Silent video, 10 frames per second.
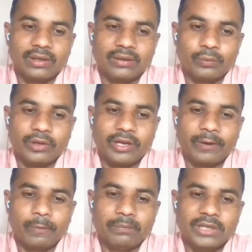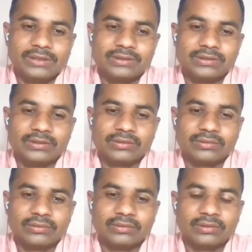We have means,
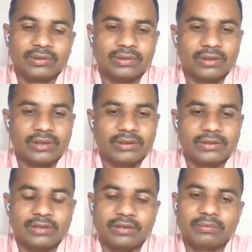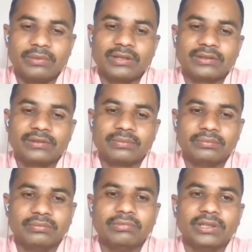and it remains
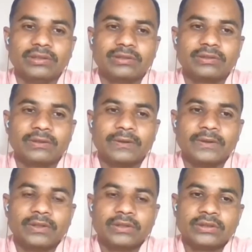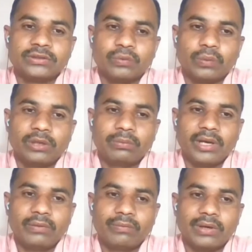means. So one
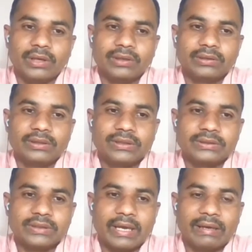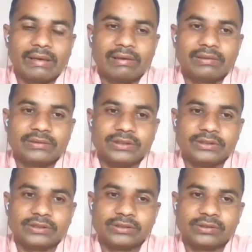by one, this
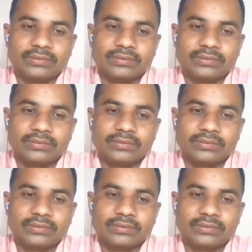analysis.